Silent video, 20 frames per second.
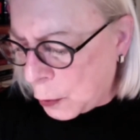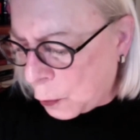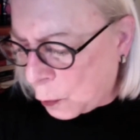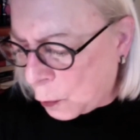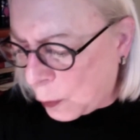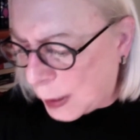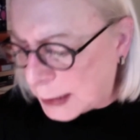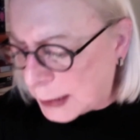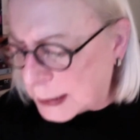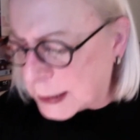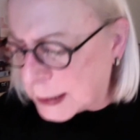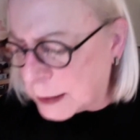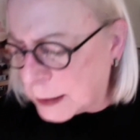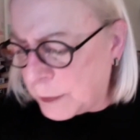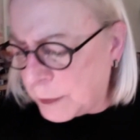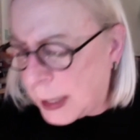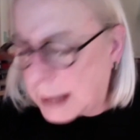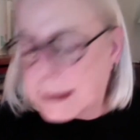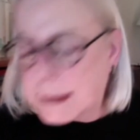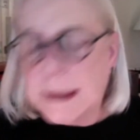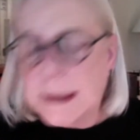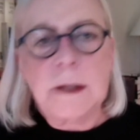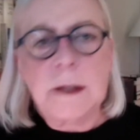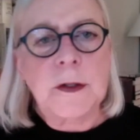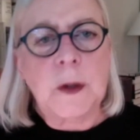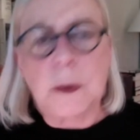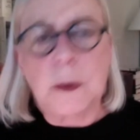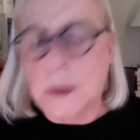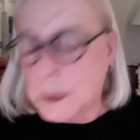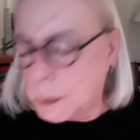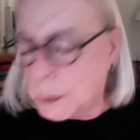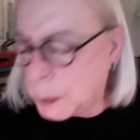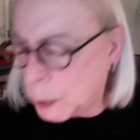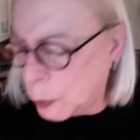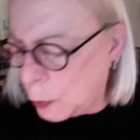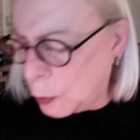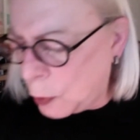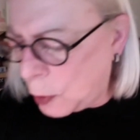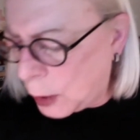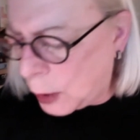Once the vaccines are
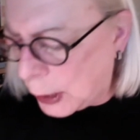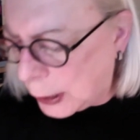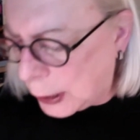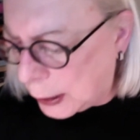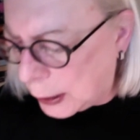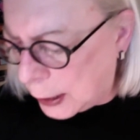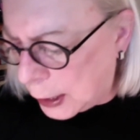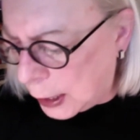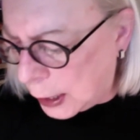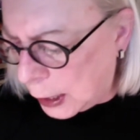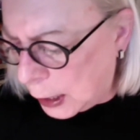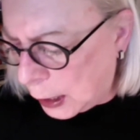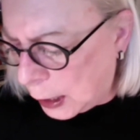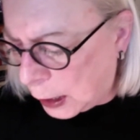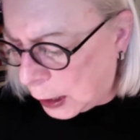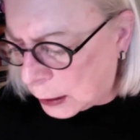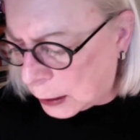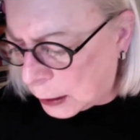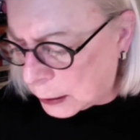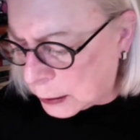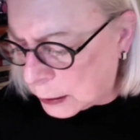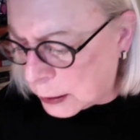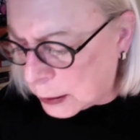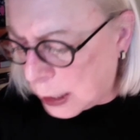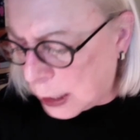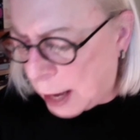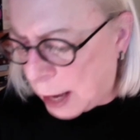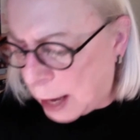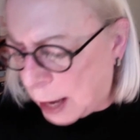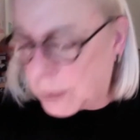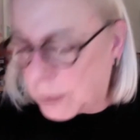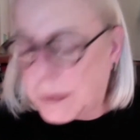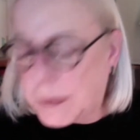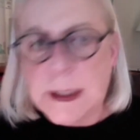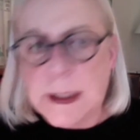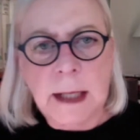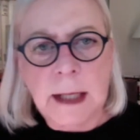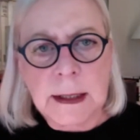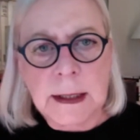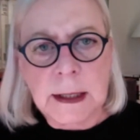deployed and after the
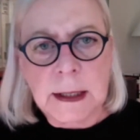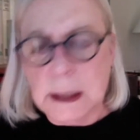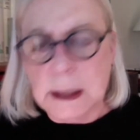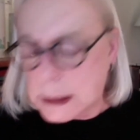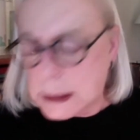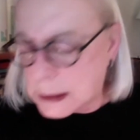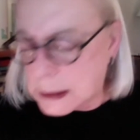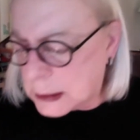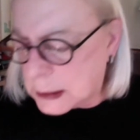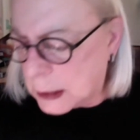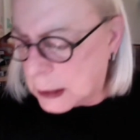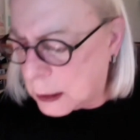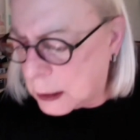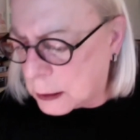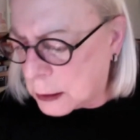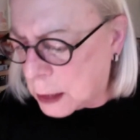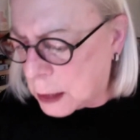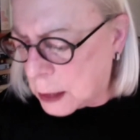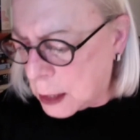testing is done,